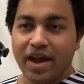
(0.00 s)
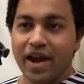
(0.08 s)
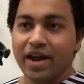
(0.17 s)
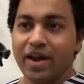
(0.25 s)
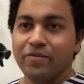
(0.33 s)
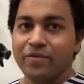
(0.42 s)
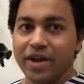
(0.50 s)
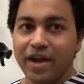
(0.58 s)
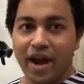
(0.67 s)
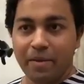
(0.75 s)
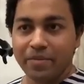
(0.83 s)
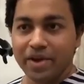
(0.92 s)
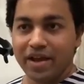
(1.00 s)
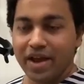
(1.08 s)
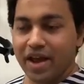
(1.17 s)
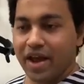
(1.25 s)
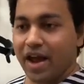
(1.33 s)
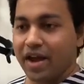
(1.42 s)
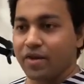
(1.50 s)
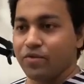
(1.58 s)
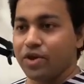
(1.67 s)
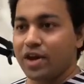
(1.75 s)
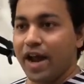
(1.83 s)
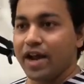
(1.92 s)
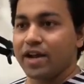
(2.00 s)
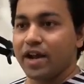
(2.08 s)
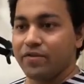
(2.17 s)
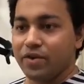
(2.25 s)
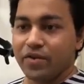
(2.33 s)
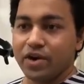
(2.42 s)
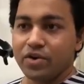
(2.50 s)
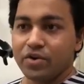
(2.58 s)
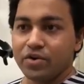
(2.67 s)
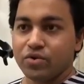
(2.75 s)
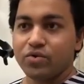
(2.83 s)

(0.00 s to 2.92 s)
And I'm very happy, and I would like everyone